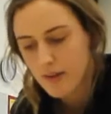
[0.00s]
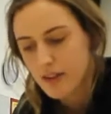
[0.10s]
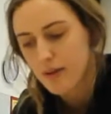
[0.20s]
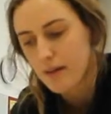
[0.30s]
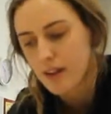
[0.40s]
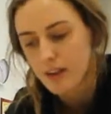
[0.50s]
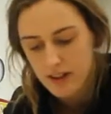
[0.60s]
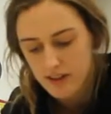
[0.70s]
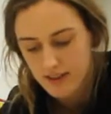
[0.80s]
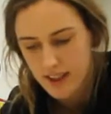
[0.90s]
You just pop it on the
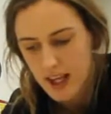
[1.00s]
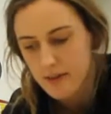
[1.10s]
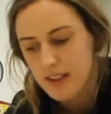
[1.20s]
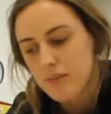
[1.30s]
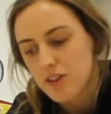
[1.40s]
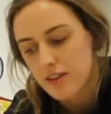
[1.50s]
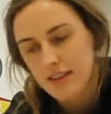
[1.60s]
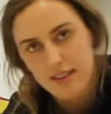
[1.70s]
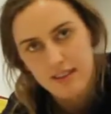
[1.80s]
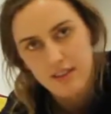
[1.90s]
patient's arm and it measures
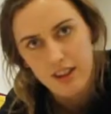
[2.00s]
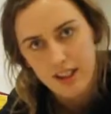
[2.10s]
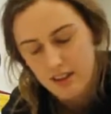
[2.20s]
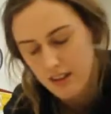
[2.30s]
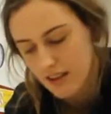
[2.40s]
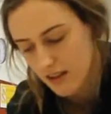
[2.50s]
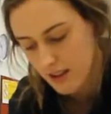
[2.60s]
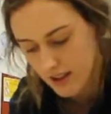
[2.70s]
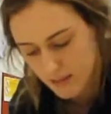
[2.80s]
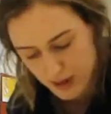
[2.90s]
the systolic and
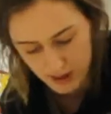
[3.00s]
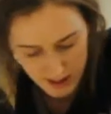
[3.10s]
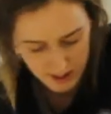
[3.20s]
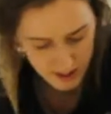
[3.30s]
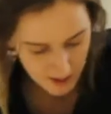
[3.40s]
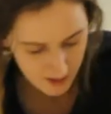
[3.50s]
diastolic pressures.